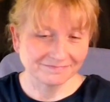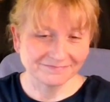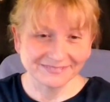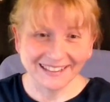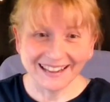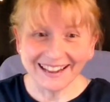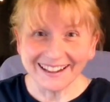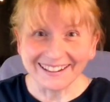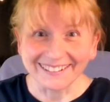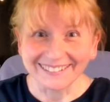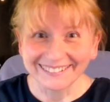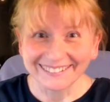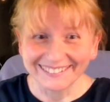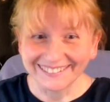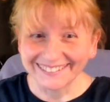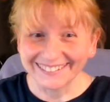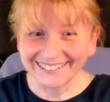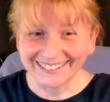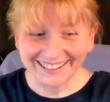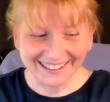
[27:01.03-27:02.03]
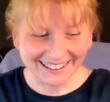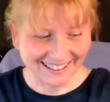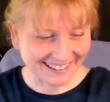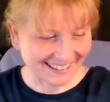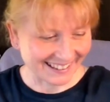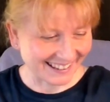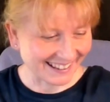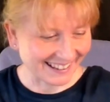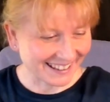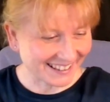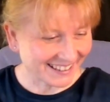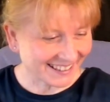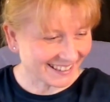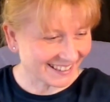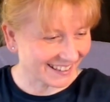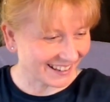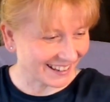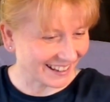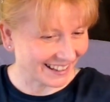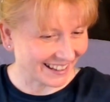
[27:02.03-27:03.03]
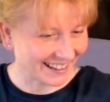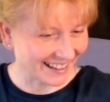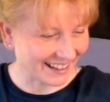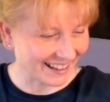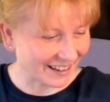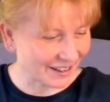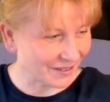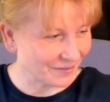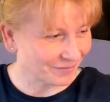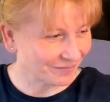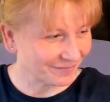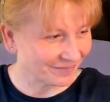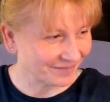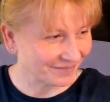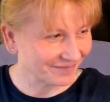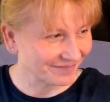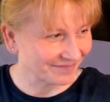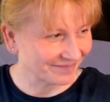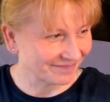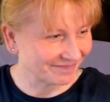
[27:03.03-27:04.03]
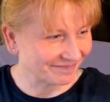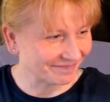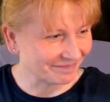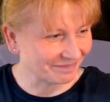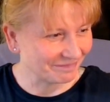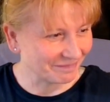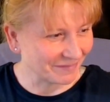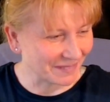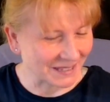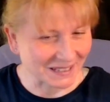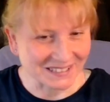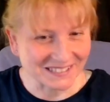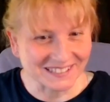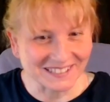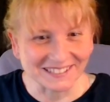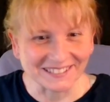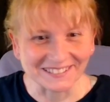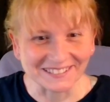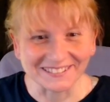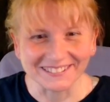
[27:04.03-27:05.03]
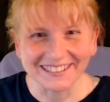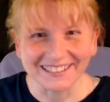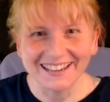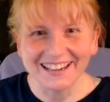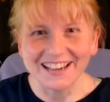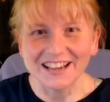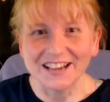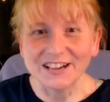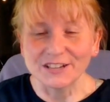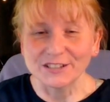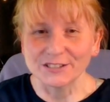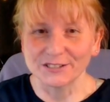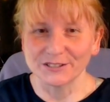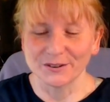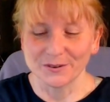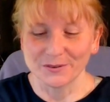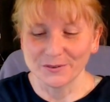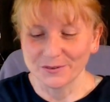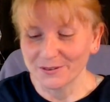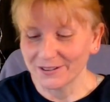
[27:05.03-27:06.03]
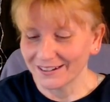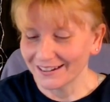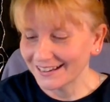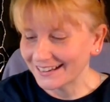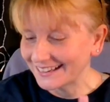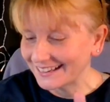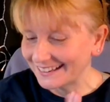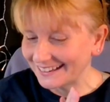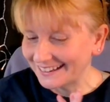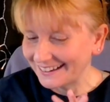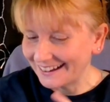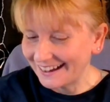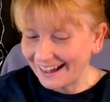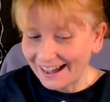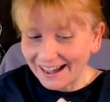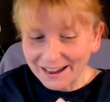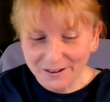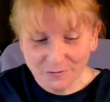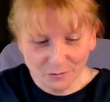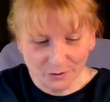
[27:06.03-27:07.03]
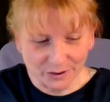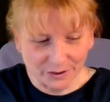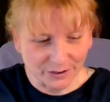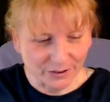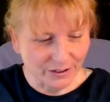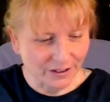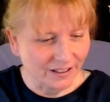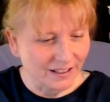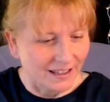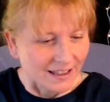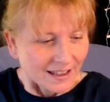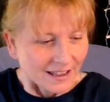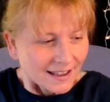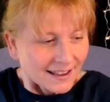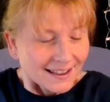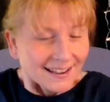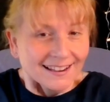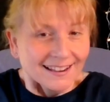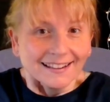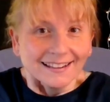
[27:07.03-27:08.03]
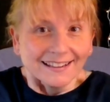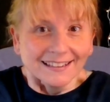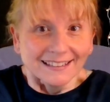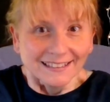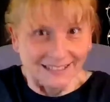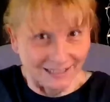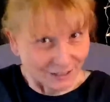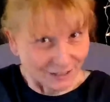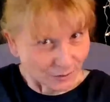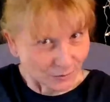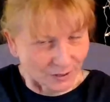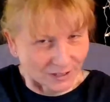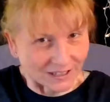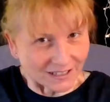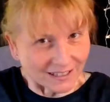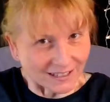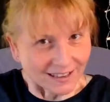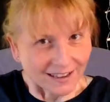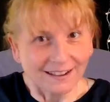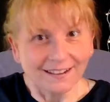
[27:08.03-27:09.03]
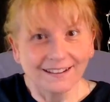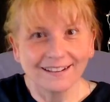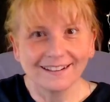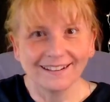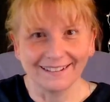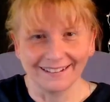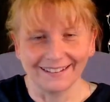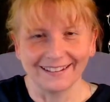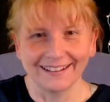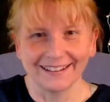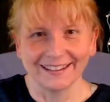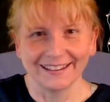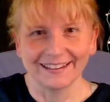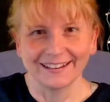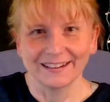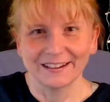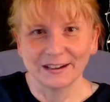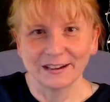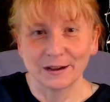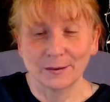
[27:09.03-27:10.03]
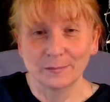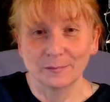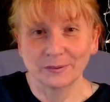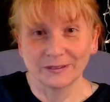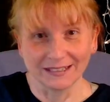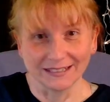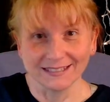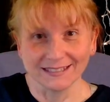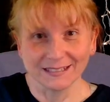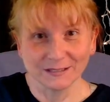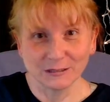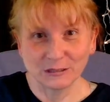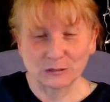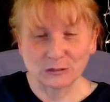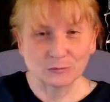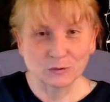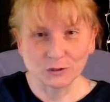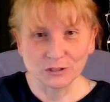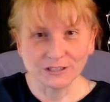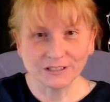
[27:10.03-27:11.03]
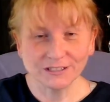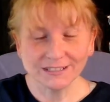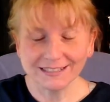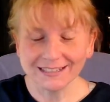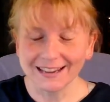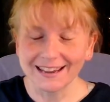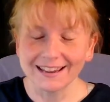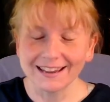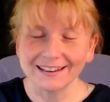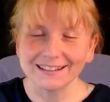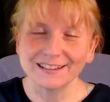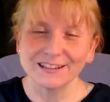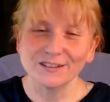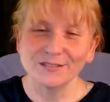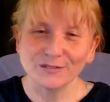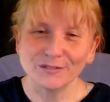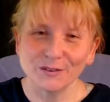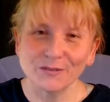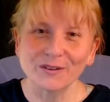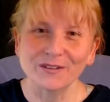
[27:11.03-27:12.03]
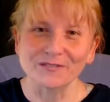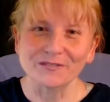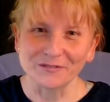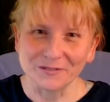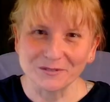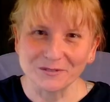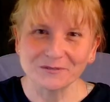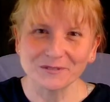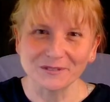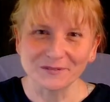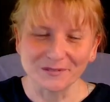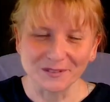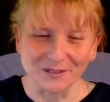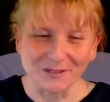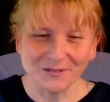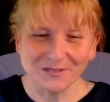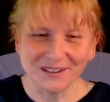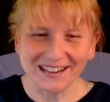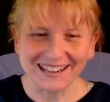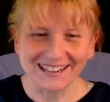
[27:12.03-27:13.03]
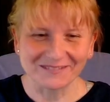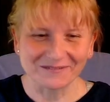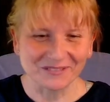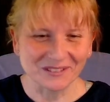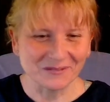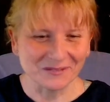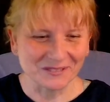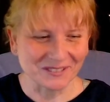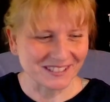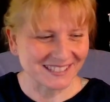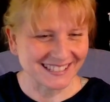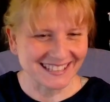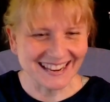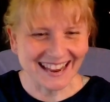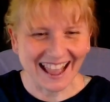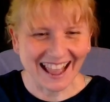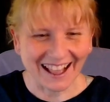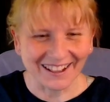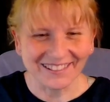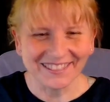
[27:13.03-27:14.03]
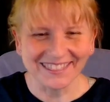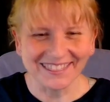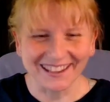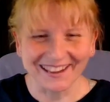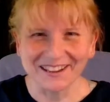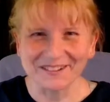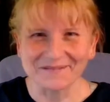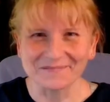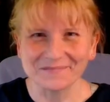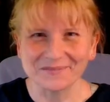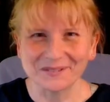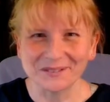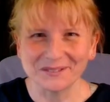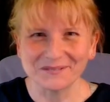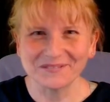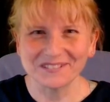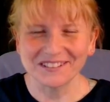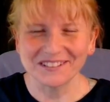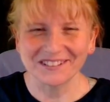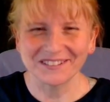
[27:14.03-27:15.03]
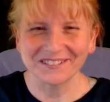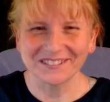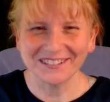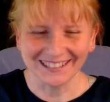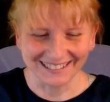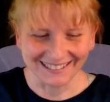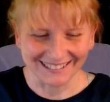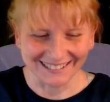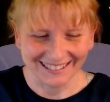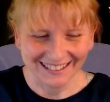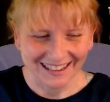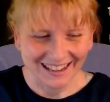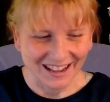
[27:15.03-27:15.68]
yeah, I am beyond tickled. So I will get to work on placing some drills and give you a full review, and we will see how they improved the grid.